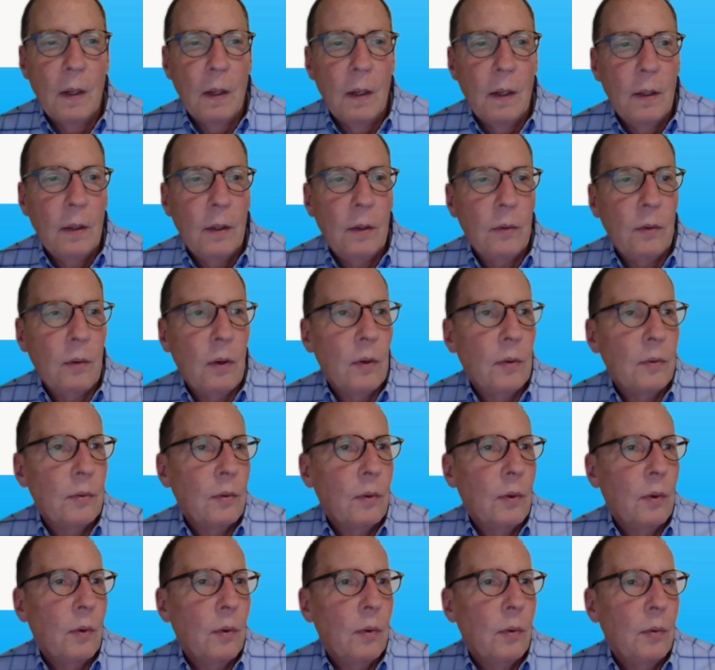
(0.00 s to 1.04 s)
There's
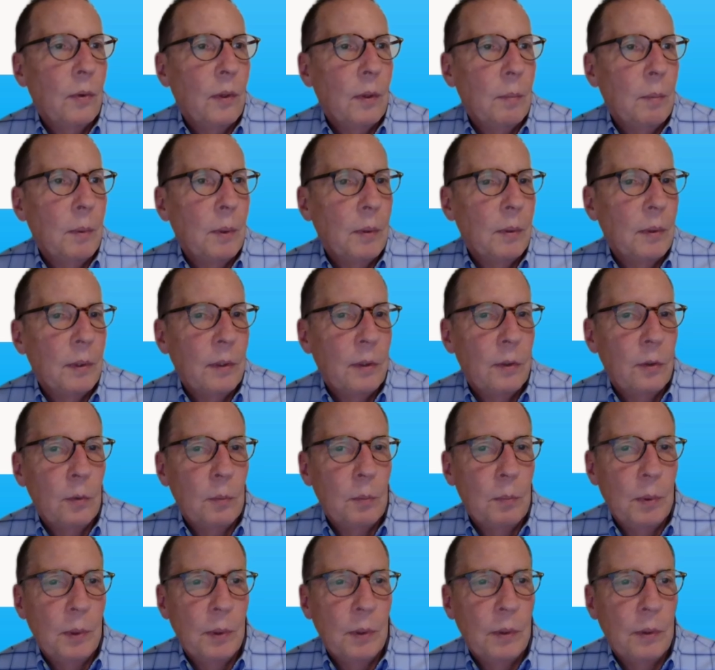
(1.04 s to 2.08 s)
also the ability to
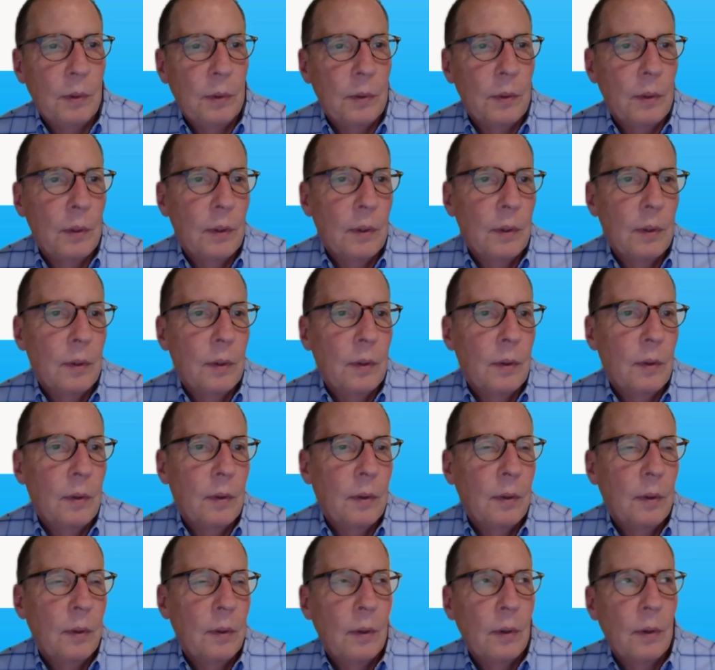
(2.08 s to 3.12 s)
build
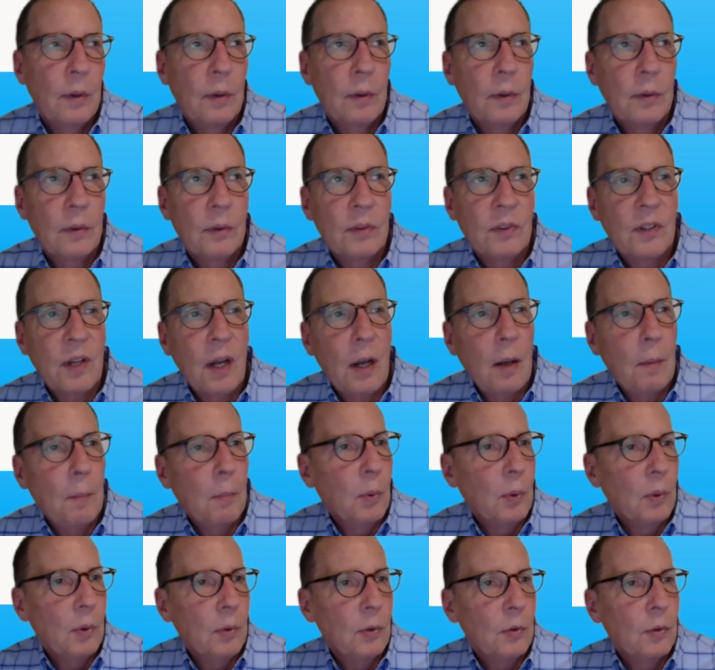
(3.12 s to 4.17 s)
style
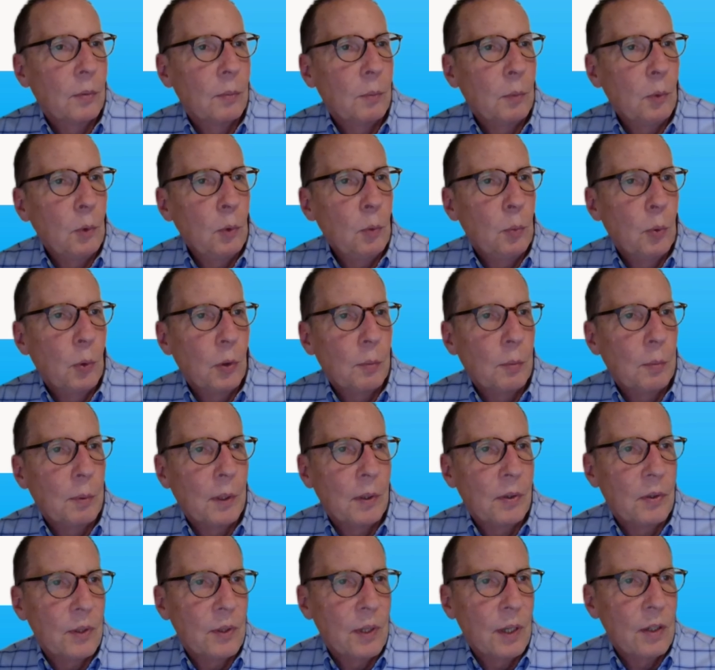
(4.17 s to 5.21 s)
boards, mood board
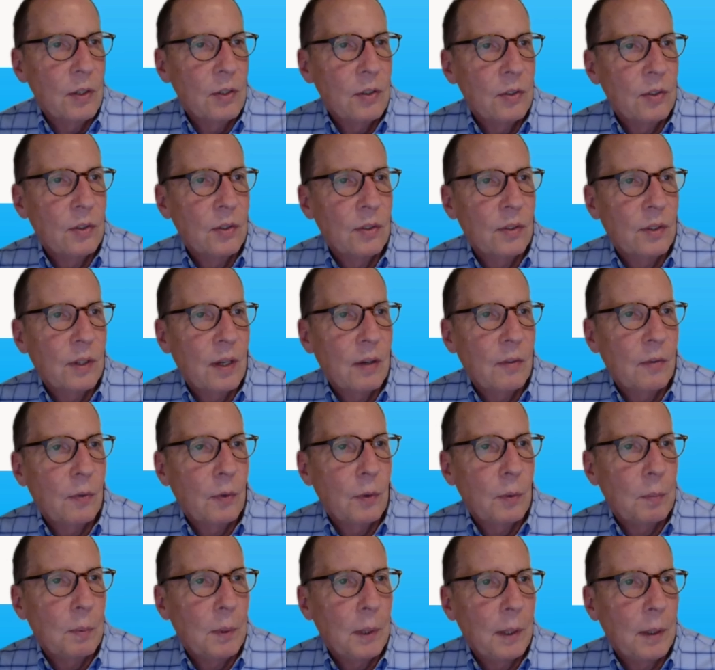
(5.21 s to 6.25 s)
presentations inside
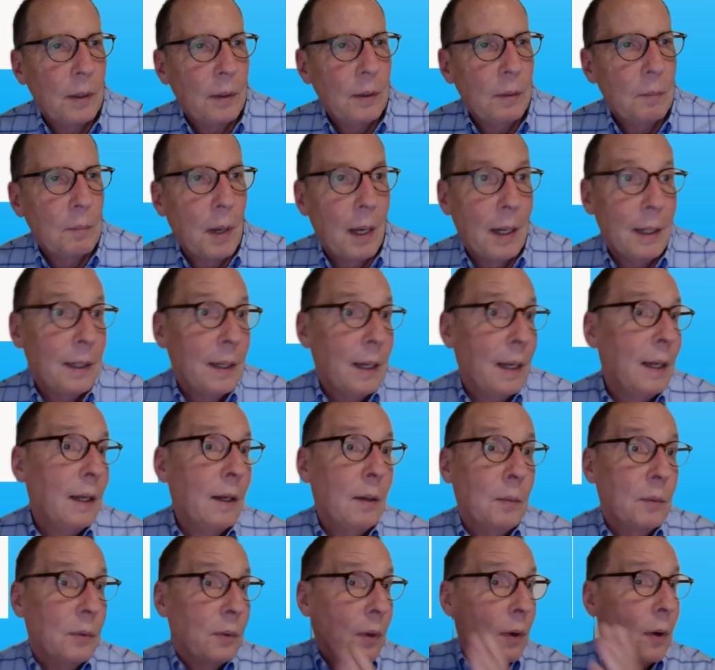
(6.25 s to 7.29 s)
Floor Planner. In my day,
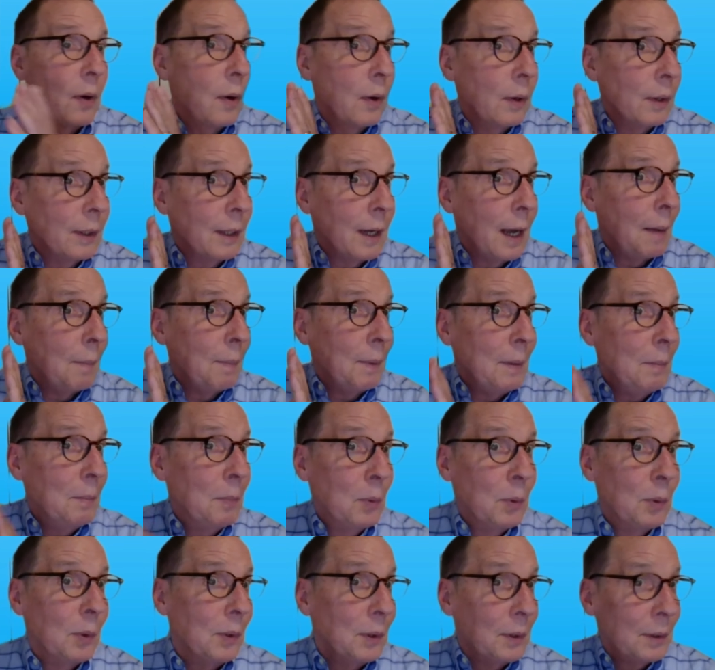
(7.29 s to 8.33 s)
it was a hard copy
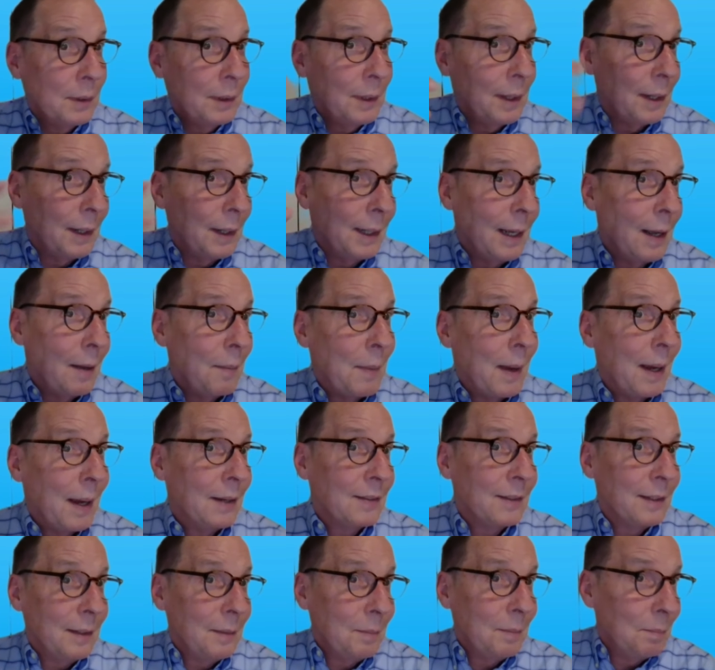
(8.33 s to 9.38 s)
board, cutting out
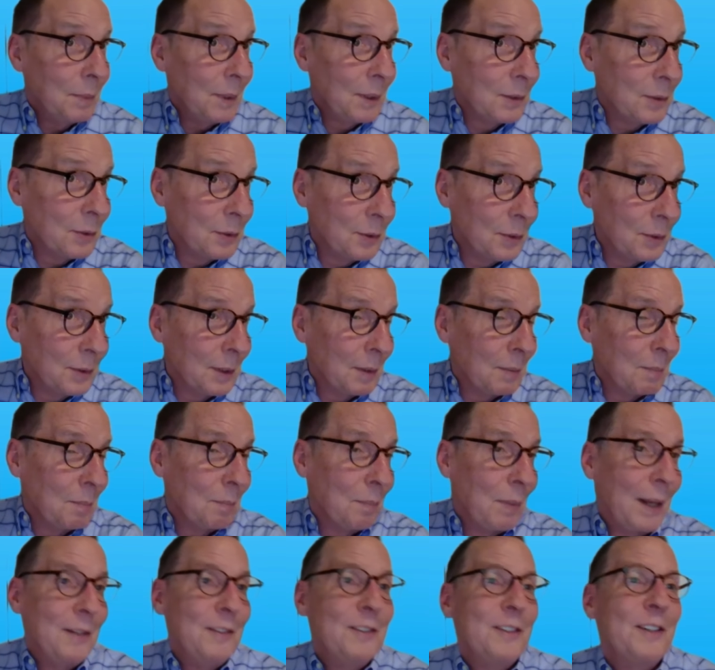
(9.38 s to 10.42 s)
magazine pictures and
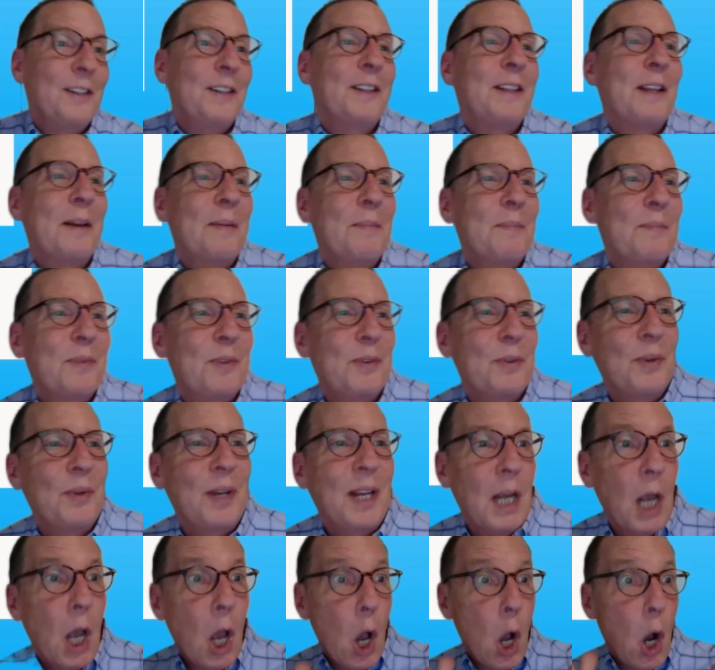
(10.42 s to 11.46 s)
pasting them to
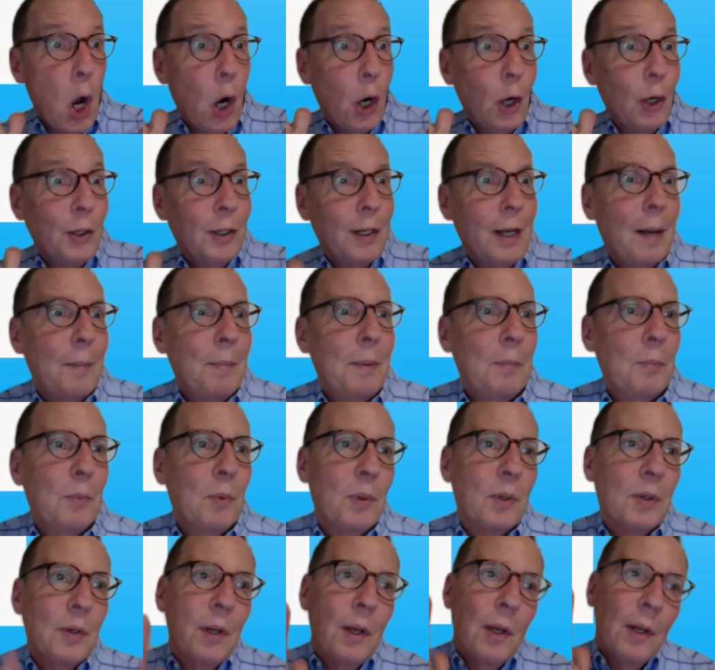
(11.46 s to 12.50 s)
a hard copy
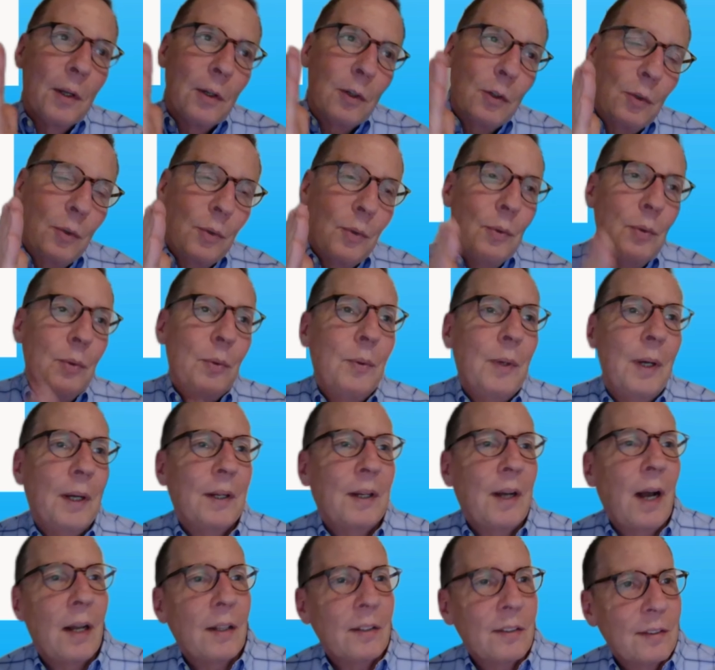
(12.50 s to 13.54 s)
board to a
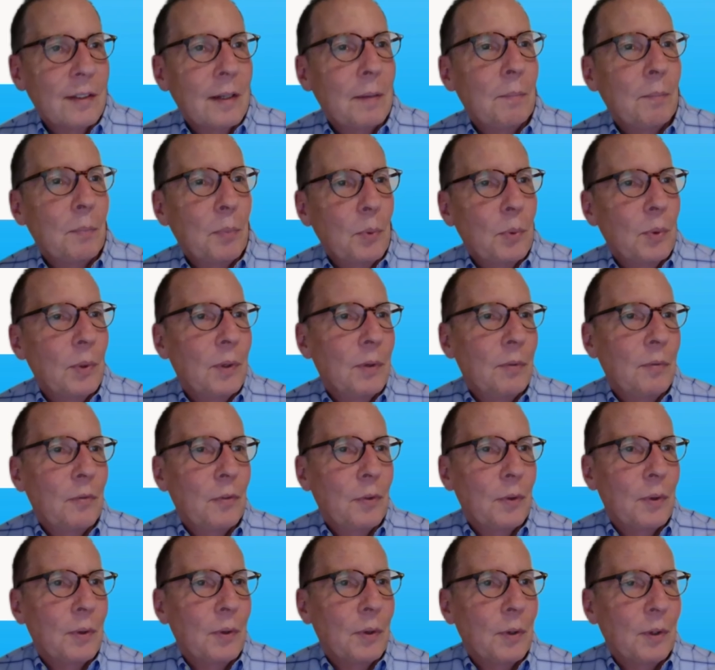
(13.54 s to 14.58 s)
concept board
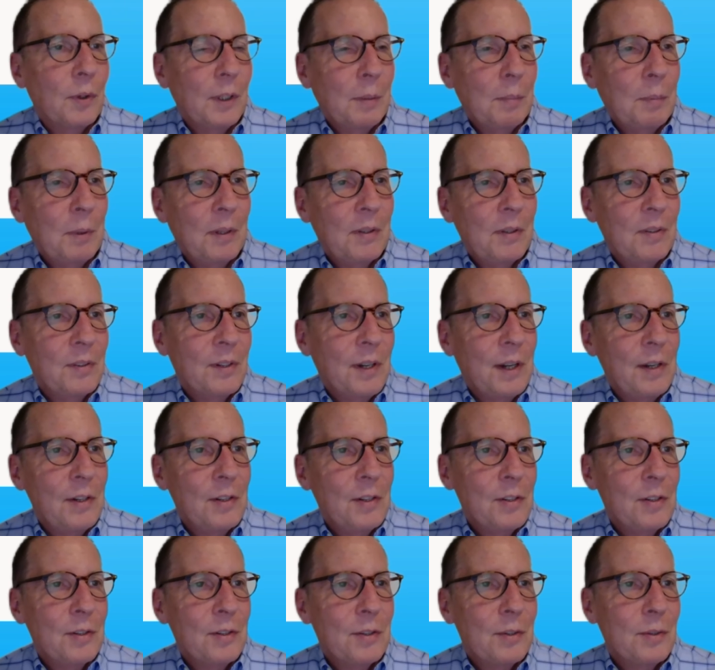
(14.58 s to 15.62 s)
for early
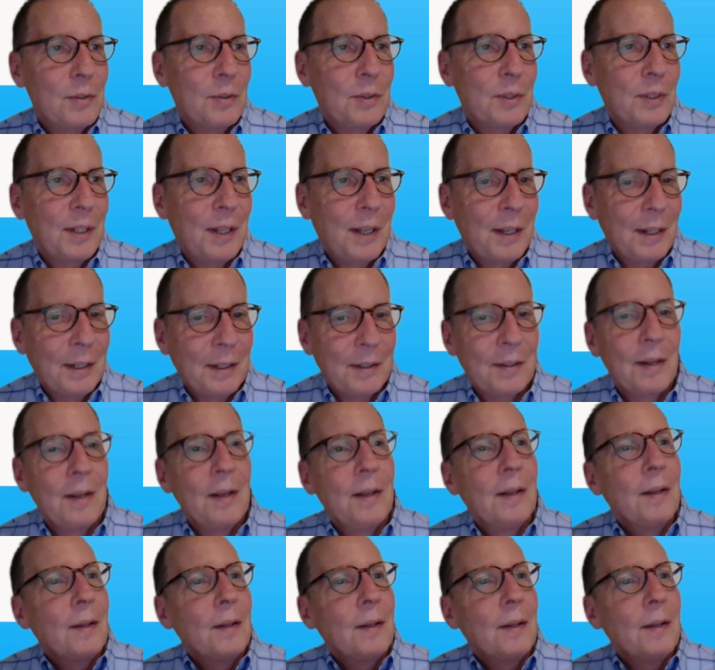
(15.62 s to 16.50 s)
presentation to a client.